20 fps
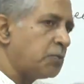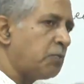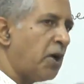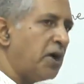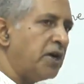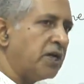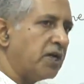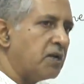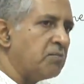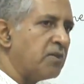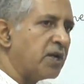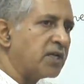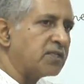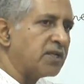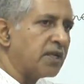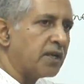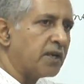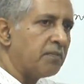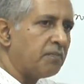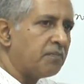point in
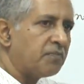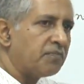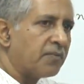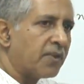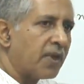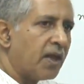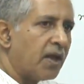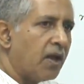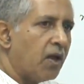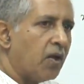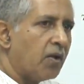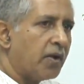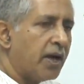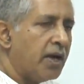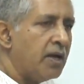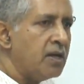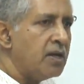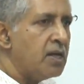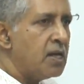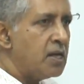mixing
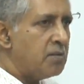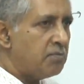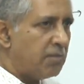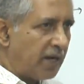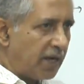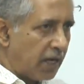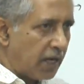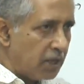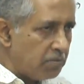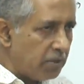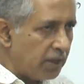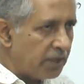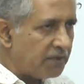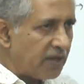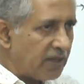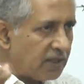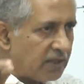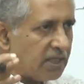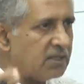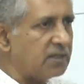okay but in
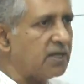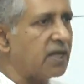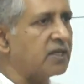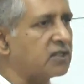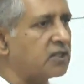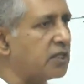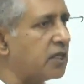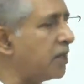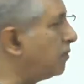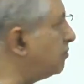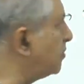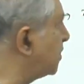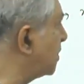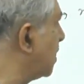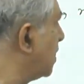between these extremes